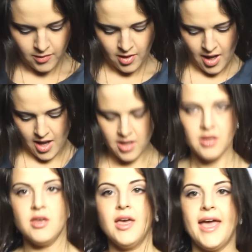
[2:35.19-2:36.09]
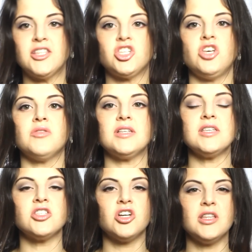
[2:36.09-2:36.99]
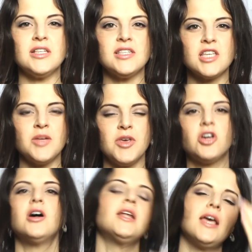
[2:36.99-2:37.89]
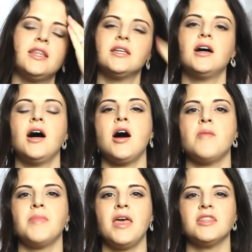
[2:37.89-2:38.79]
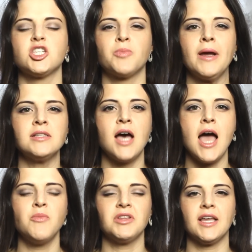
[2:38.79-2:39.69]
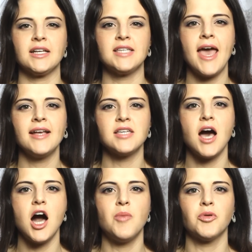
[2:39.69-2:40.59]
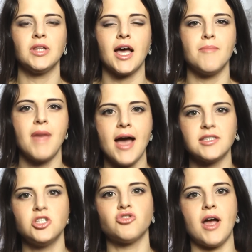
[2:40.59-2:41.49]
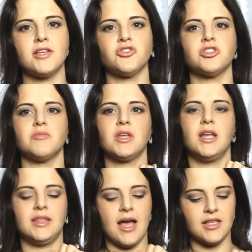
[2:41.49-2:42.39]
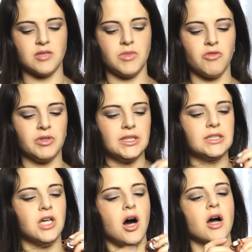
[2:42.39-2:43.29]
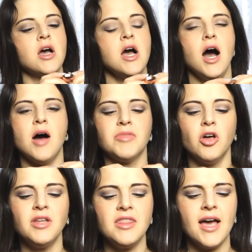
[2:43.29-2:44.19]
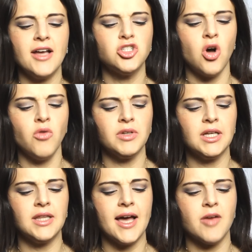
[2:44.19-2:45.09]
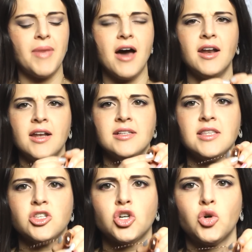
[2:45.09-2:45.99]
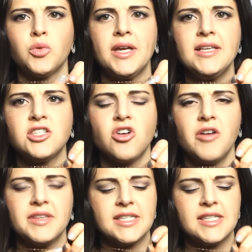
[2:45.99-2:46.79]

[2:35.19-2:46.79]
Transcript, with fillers: Okay. It's cute. This is good. This is going to be good in the springtime with like a tank top or like a maxi dress or something like that. Something really long. The only thing I don't really like about it is this crease on the